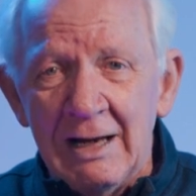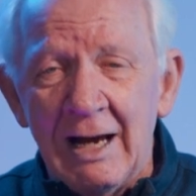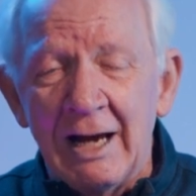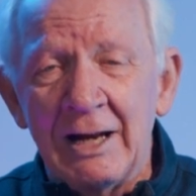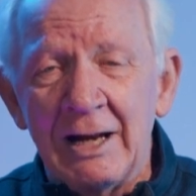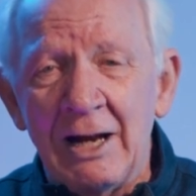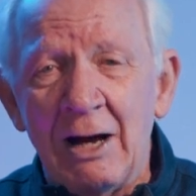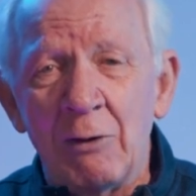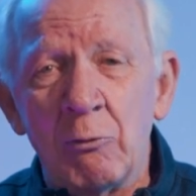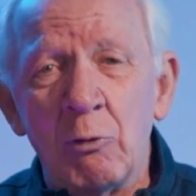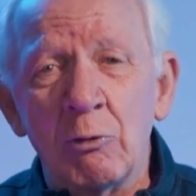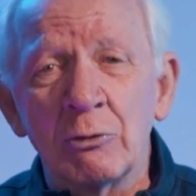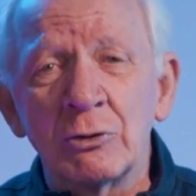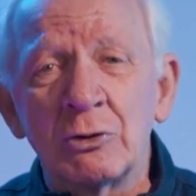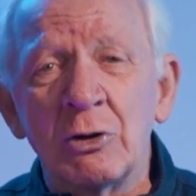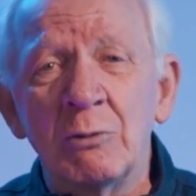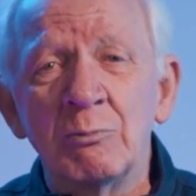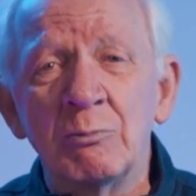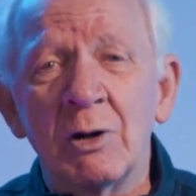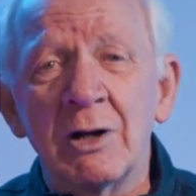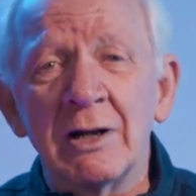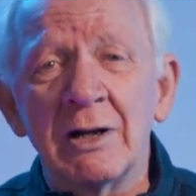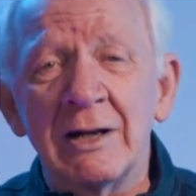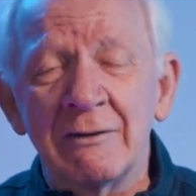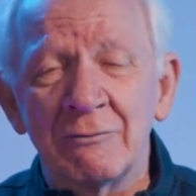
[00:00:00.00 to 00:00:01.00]
And I want to
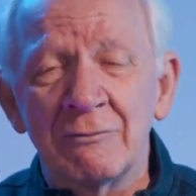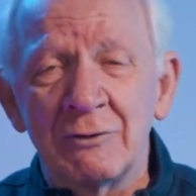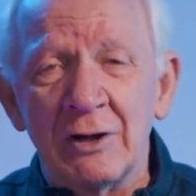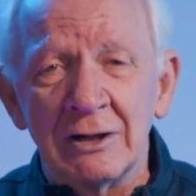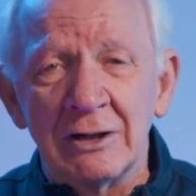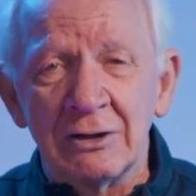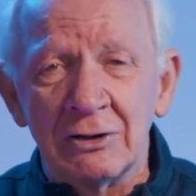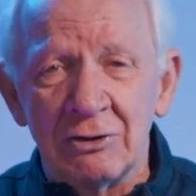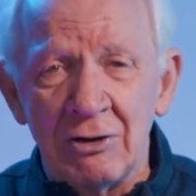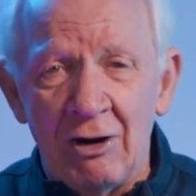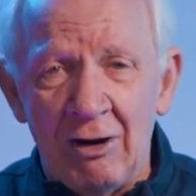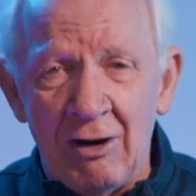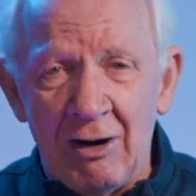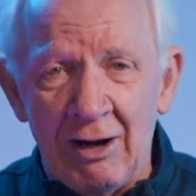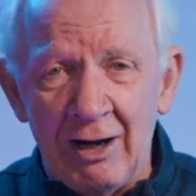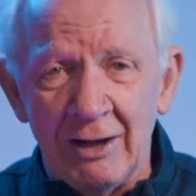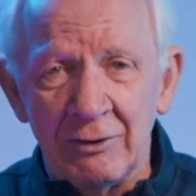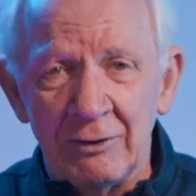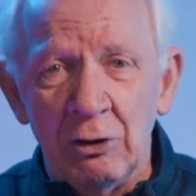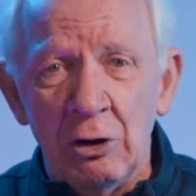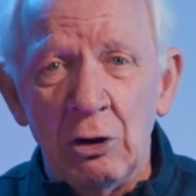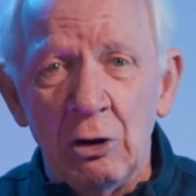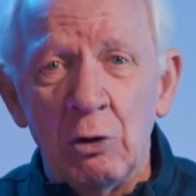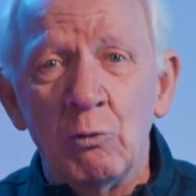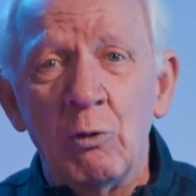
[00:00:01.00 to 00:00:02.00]
believe that
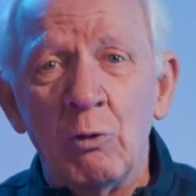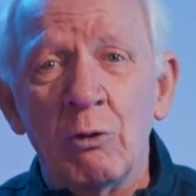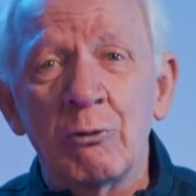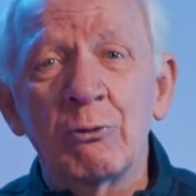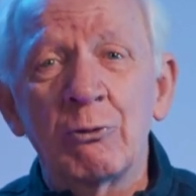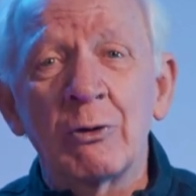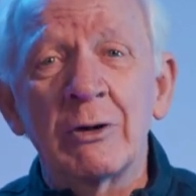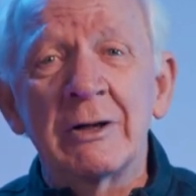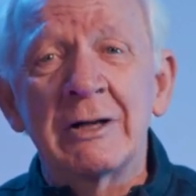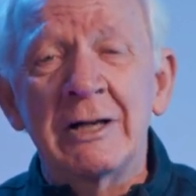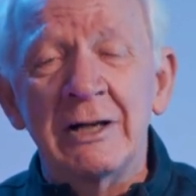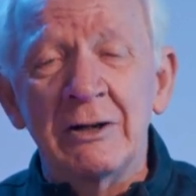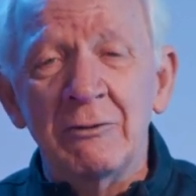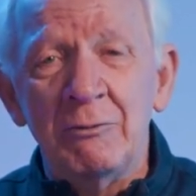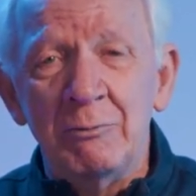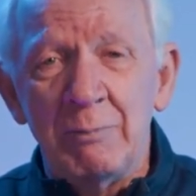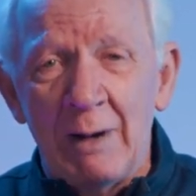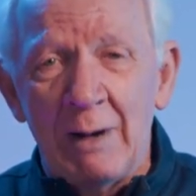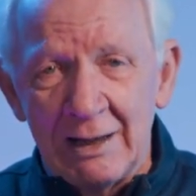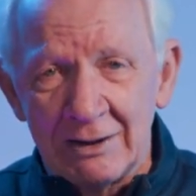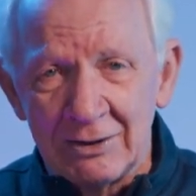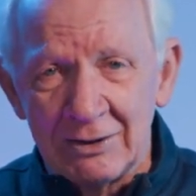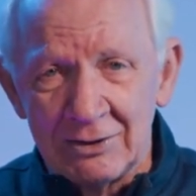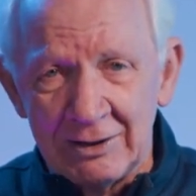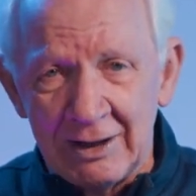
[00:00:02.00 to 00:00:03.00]
God will forgive
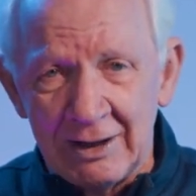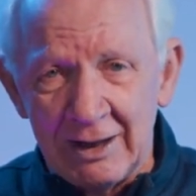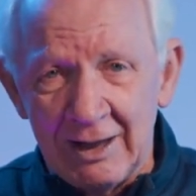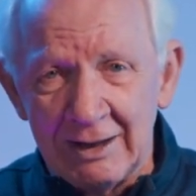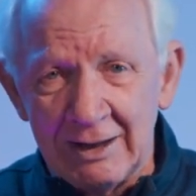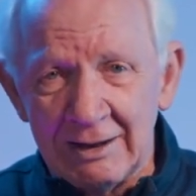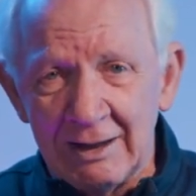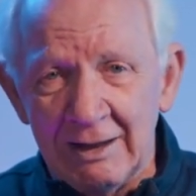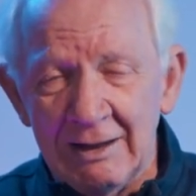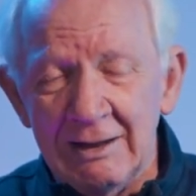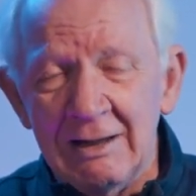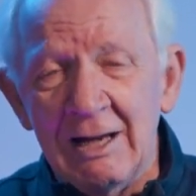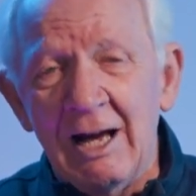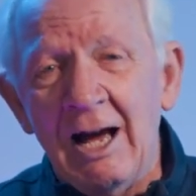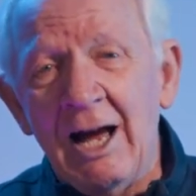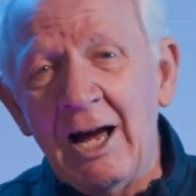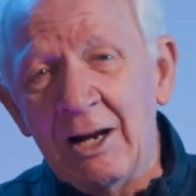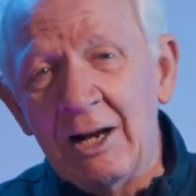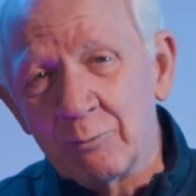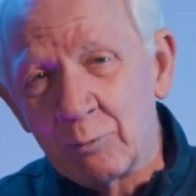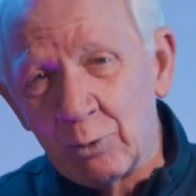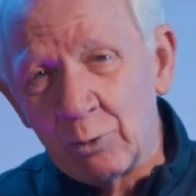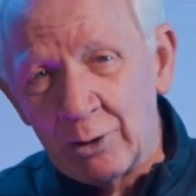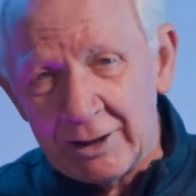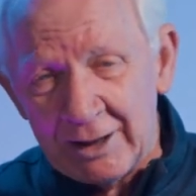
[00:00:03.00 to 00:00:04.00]
my sin
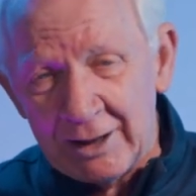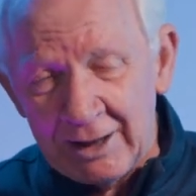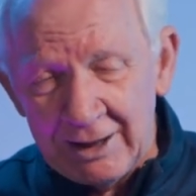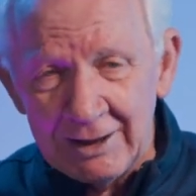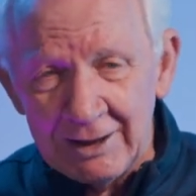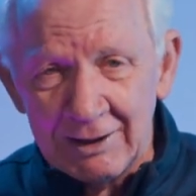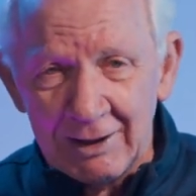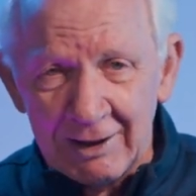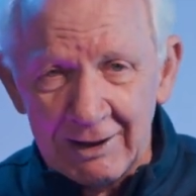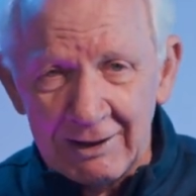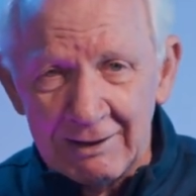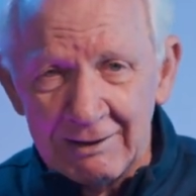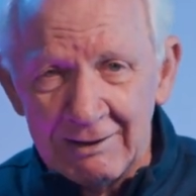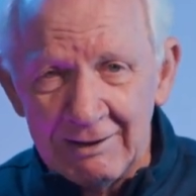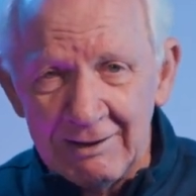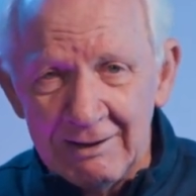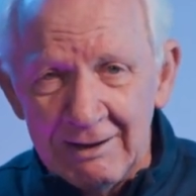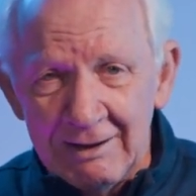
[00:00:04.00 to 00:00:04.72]
and bring healing.